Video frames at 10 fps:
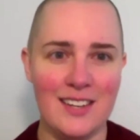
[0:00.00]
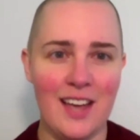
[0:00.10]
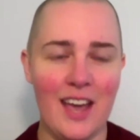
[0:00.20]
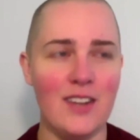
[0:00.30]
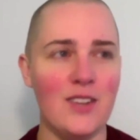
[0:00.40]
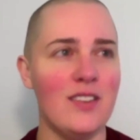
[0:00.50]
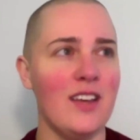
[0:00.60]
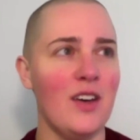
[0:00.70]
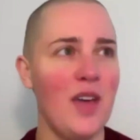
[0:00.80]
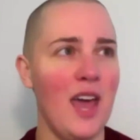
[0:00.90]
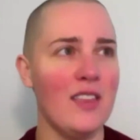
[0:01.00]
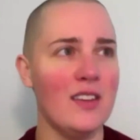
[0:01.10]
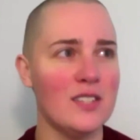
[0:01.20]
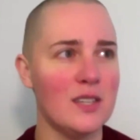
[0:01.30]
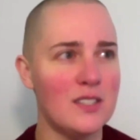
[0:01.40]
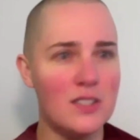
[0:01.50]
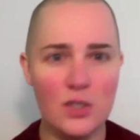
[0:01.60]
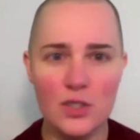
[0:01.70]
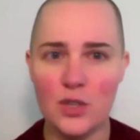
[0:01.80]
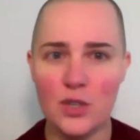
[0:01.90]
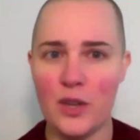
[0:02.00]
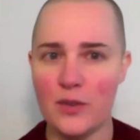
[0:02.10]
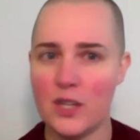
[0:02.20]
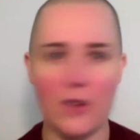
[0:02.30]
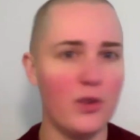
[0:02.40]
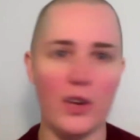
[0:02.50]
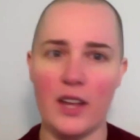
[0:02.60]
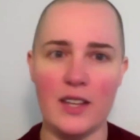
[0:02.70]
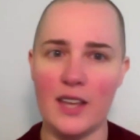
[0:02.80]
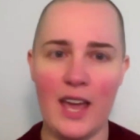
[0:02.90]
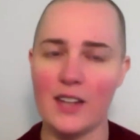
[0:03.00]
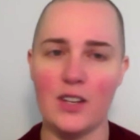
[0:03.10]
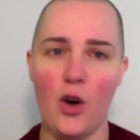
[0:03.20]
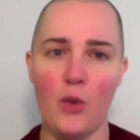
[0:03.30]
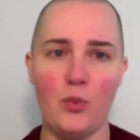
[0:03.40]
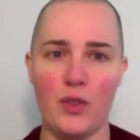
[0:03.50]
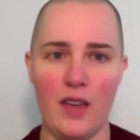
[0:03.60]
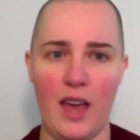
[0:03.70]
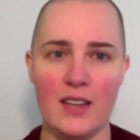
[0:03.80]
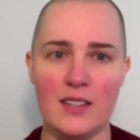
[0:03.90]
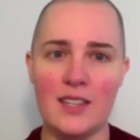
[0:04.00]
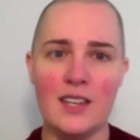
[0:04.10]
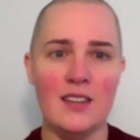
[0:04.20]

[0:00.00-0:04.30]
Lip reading: and you think, okay, there's a certain degree of suffering I can't cope with yet